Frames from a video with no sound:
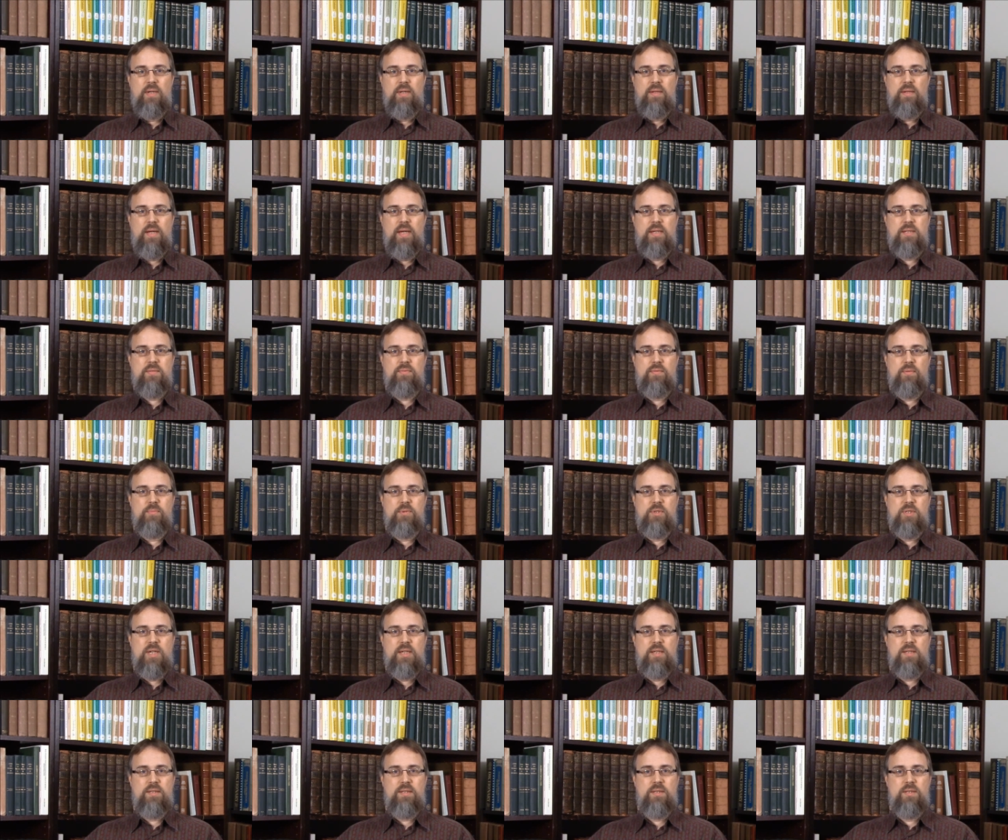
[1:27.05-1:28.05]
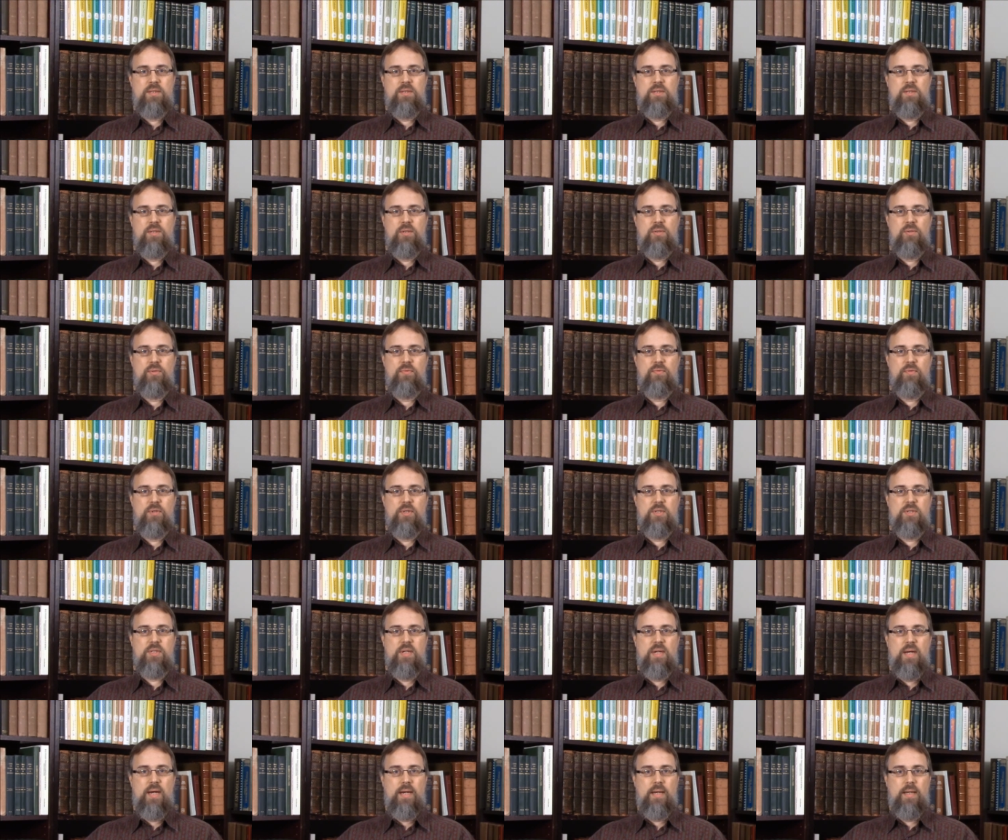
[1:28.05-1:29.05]
That's from Genesis 2, verse
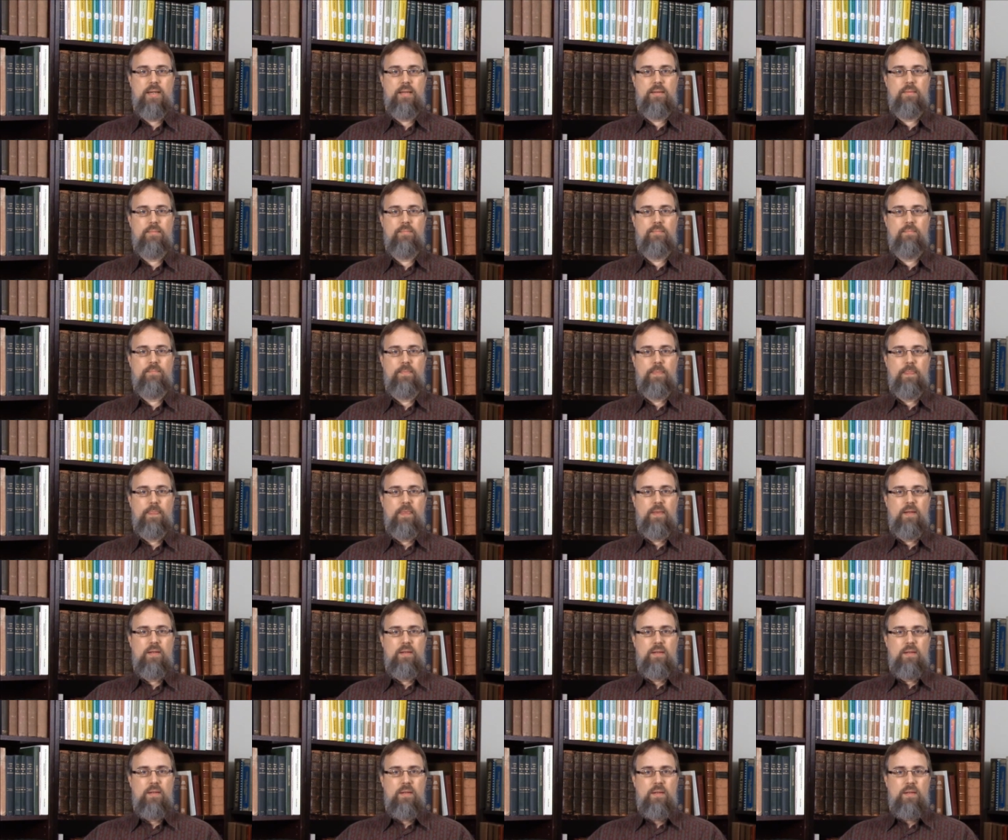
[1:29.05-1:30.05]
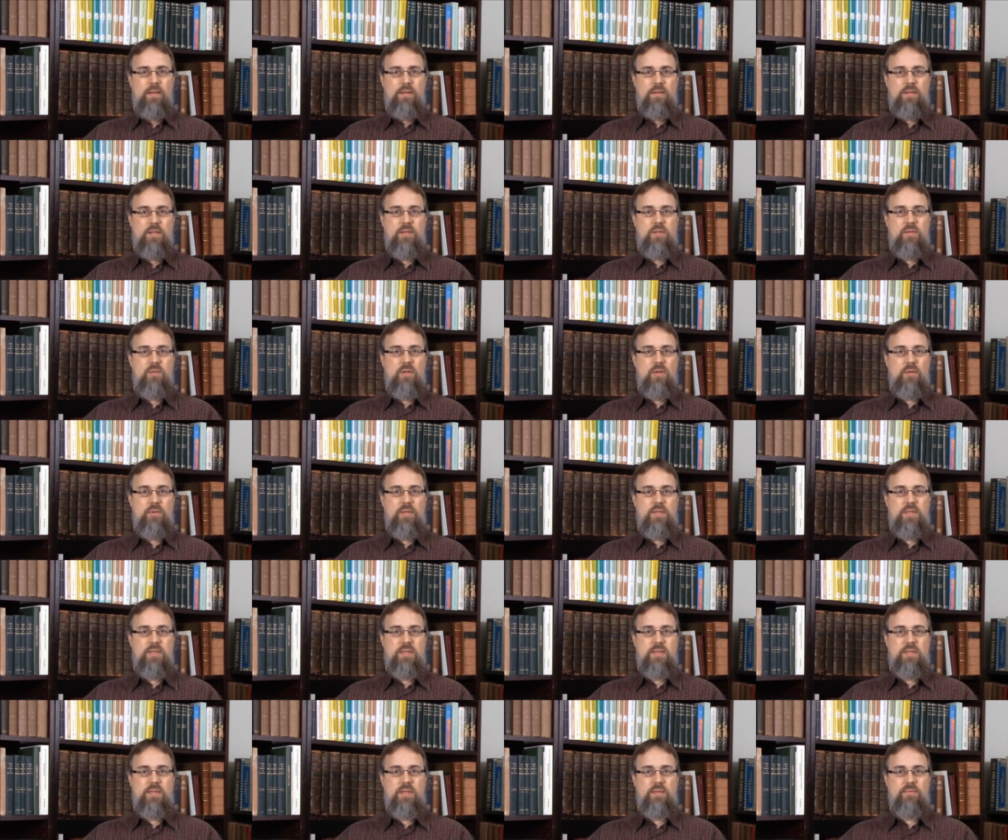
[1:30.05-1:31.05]
9. Did you notice
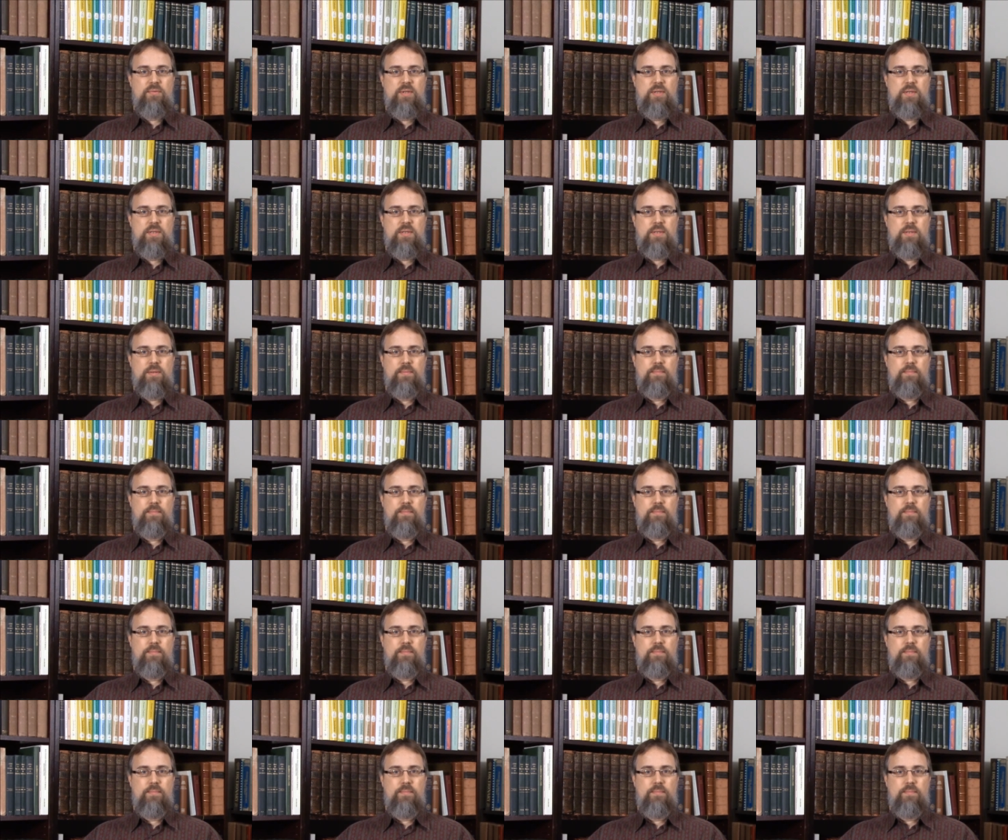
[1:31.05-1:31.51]
the difference?